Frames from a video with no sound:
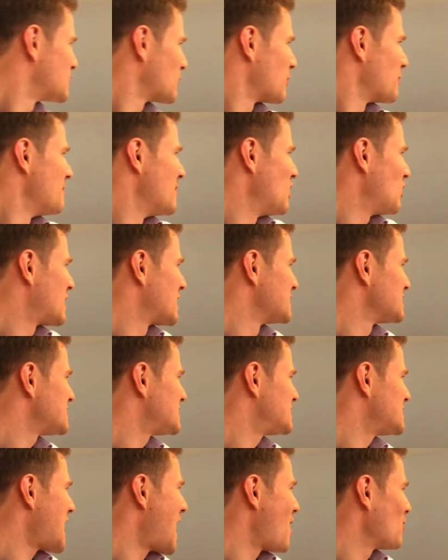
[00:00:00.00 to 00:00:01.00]
So the milk has
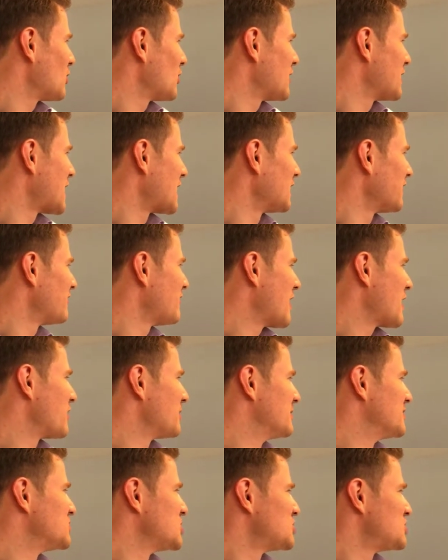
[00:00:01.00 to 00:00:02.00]
soured. I love how
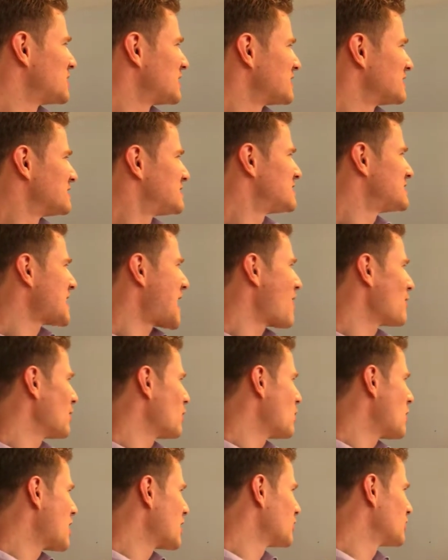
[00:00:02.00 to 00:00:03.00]
the magician can
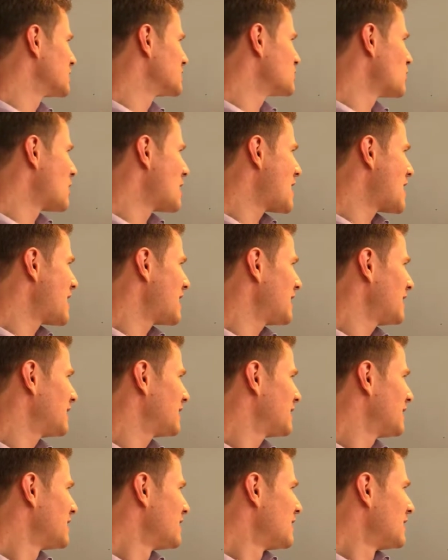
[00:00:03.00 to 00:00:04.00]
sour water into
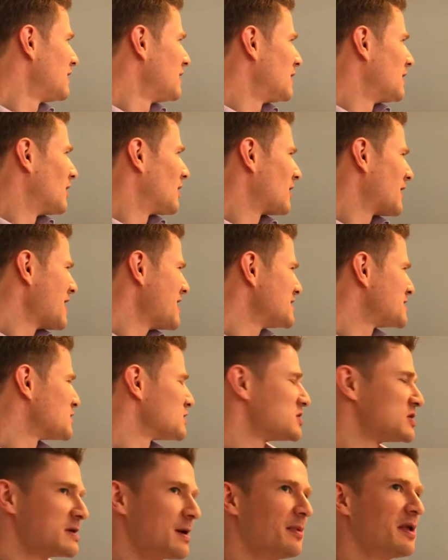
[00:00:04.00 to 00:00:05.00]
wine. Perfect. Okay,
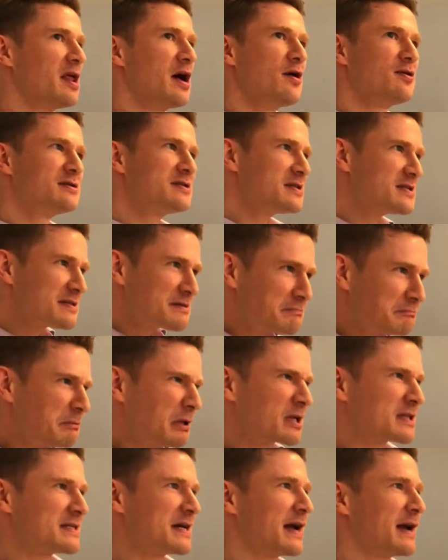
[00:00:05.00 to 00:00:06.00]
so some of those
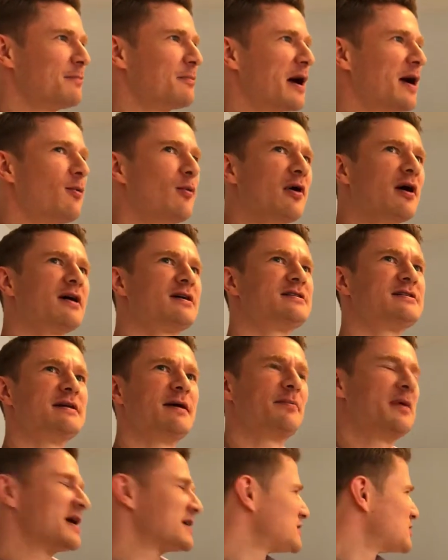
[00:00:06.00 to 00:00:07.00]
looks like it might work,
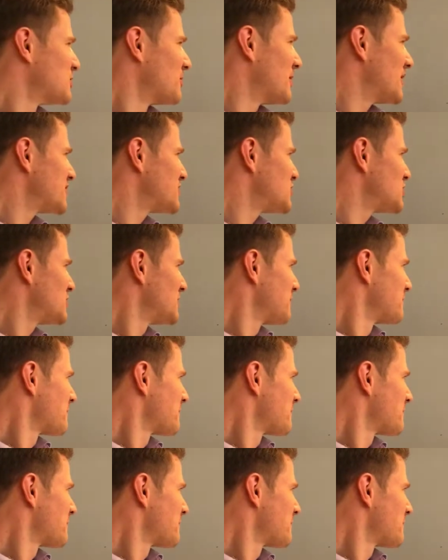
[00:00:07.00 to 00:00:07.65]
some not so much.